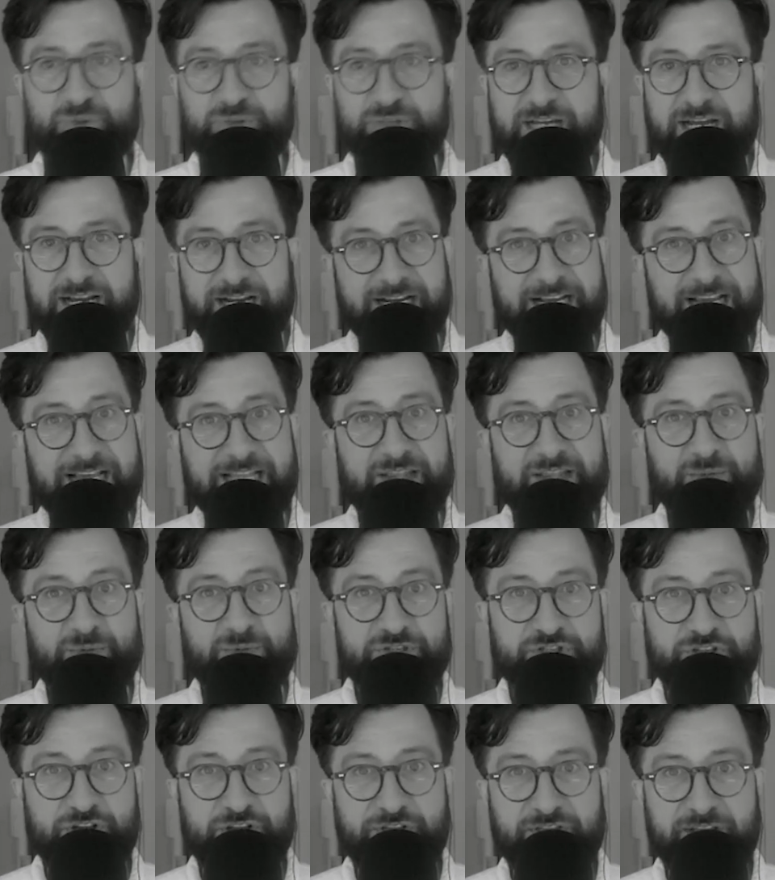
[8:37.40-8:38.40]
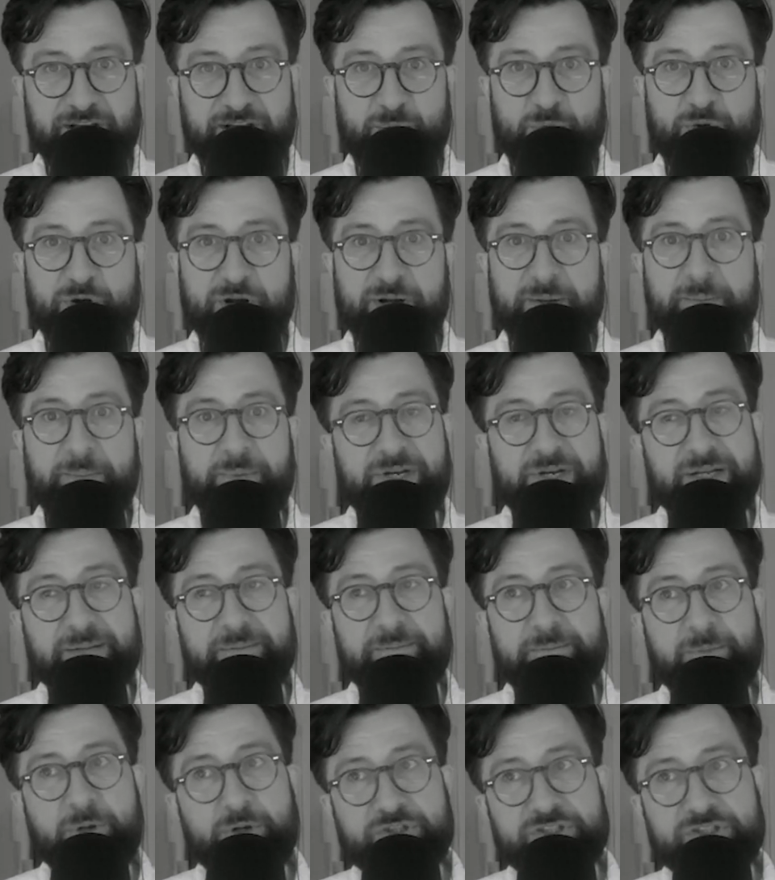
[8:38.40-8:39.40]
kind of get the result that I want.
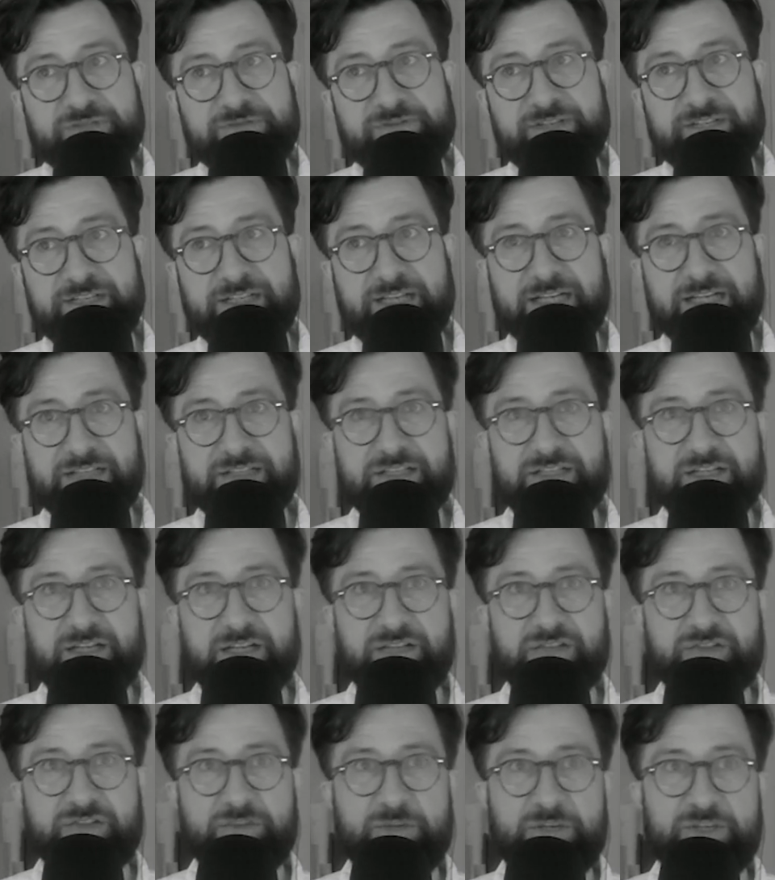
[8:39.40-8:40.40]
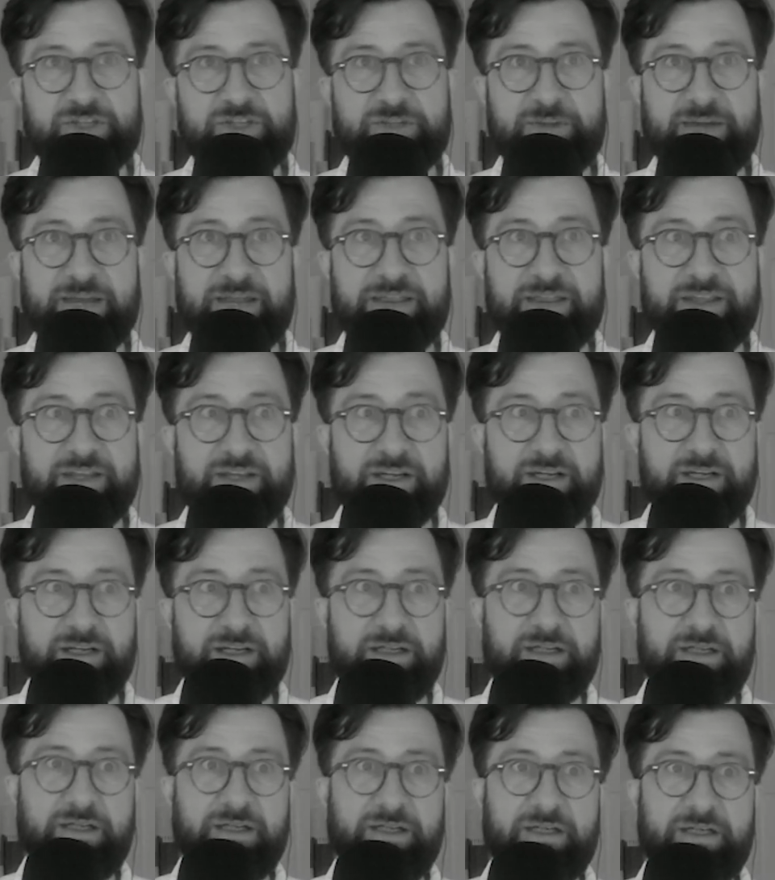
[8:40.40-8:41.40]
But most of it is actually not so much about the
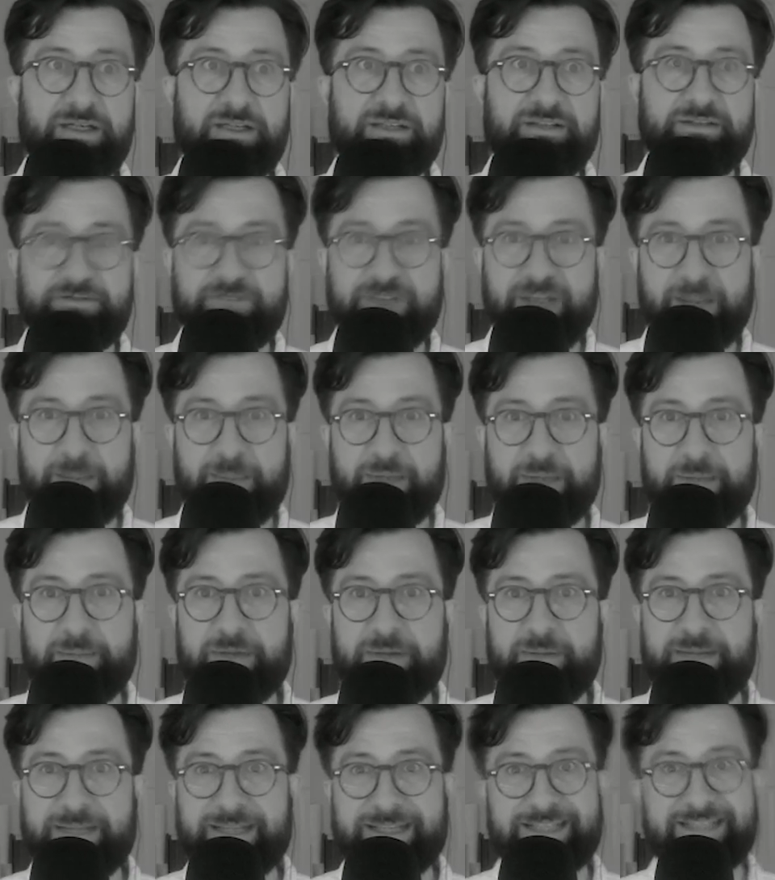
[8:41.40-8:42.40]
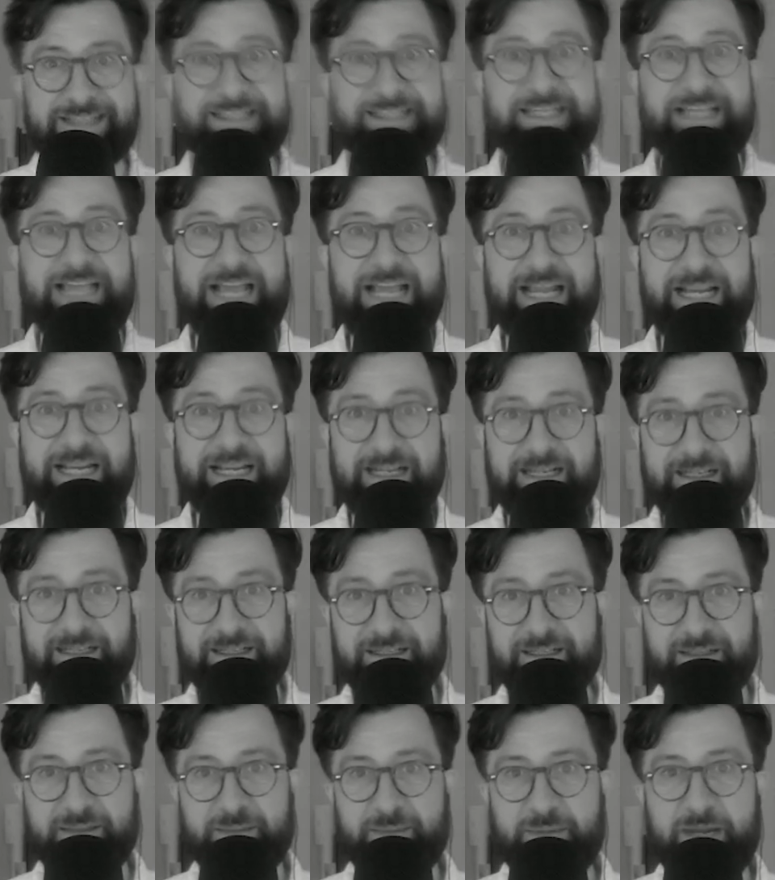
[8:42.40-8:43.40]
developing, but about the scanning,
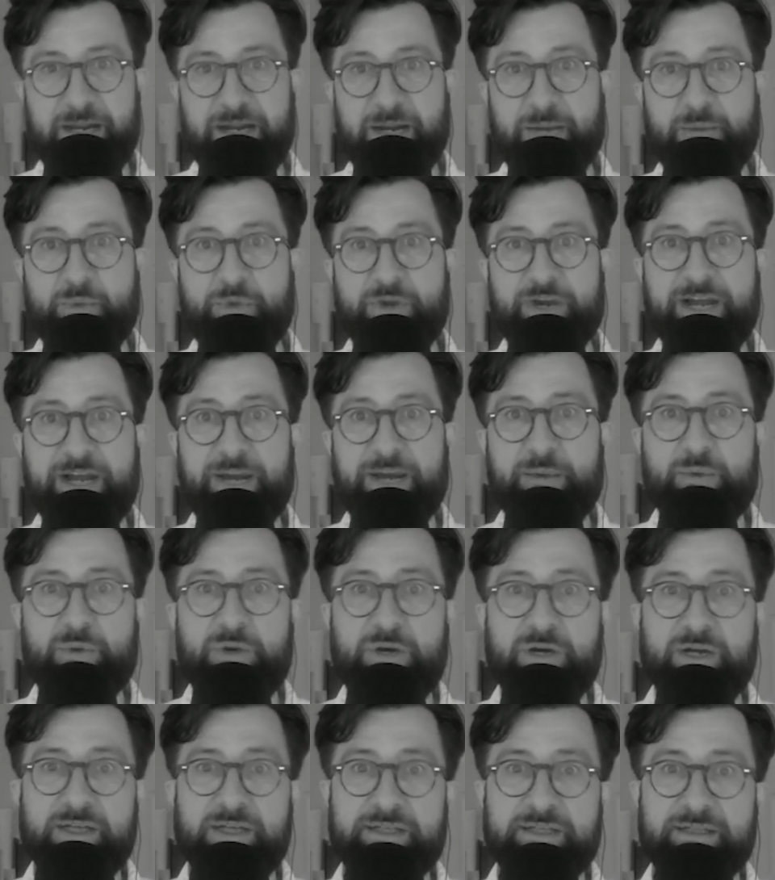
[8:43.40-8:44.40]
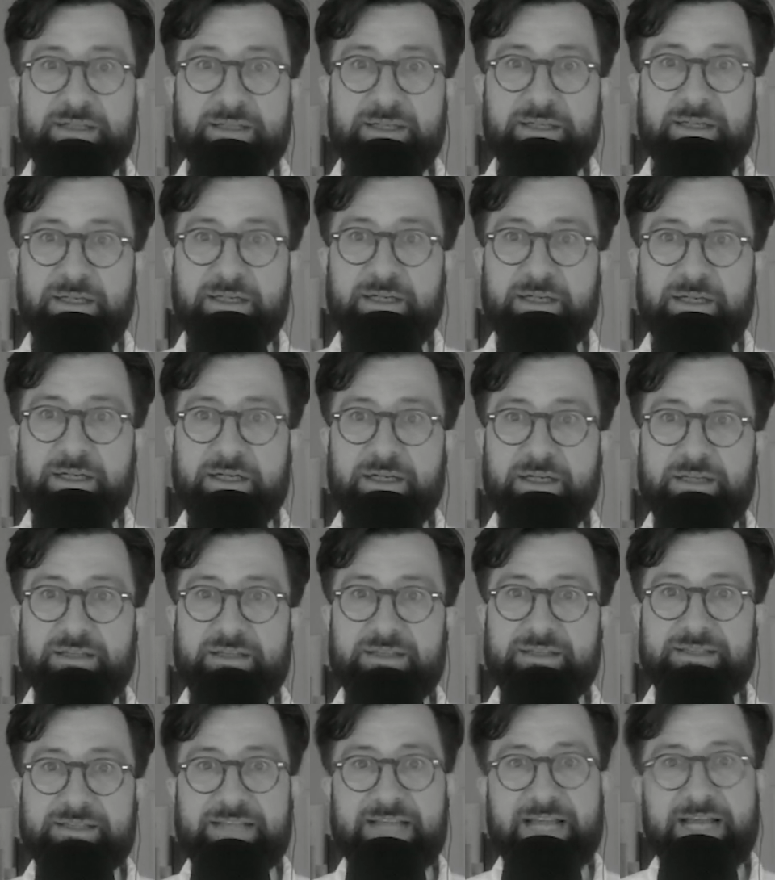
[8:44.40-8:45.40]
about what I want
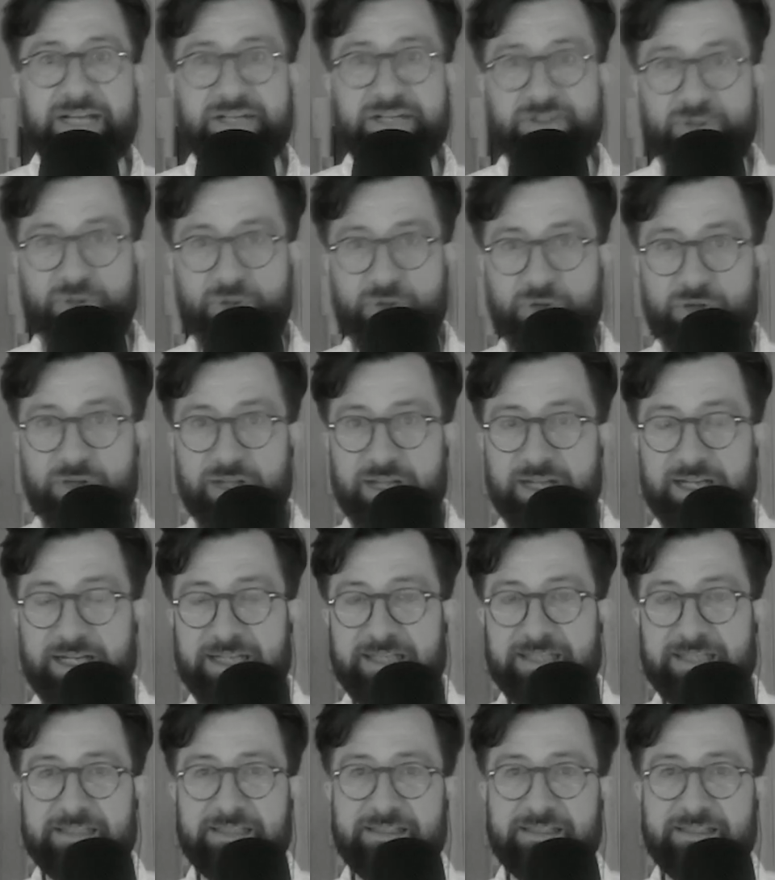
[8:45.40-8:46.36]
the scan to look like.